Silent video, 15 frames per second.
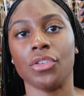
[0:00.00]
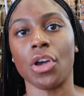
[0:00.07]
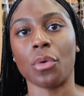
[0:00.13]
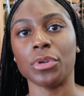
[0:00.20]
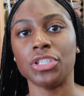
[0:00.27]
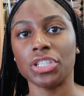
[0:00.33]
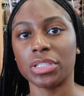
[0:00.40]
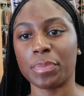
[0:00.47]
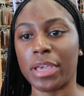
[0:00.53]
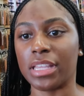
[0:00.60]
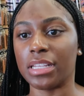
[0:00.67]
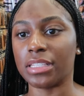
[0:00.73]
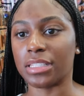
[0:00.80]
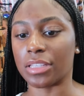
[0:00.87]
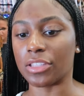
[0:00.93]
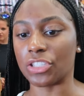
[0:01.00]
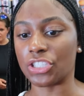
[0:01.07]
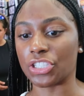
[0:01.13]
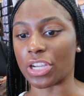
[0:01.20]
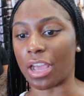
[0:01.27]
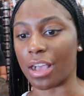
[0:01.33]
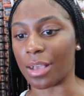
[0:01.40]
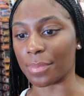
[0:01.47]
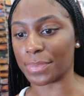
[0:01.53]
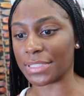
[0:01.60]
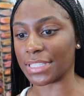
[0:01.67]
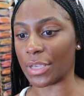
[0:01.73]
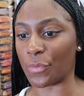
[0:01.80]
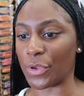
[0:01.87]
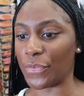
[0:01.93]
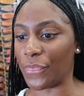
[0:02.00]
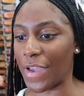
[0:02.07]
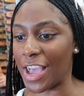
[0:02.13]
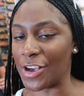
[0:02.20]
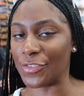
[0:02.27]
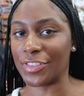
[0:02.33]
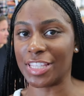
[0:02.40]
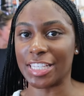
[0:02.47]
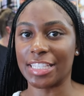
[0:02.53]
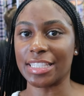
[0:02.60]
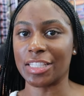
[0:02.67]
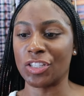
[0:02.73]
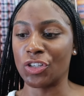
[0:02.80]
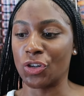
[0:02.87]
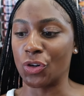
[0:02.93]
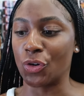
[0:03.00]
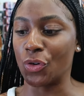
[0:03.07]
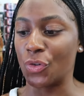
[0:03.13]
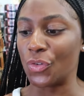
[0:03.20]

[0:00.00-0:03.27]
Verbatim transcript: Y'all, we just made it to the shop and we found this little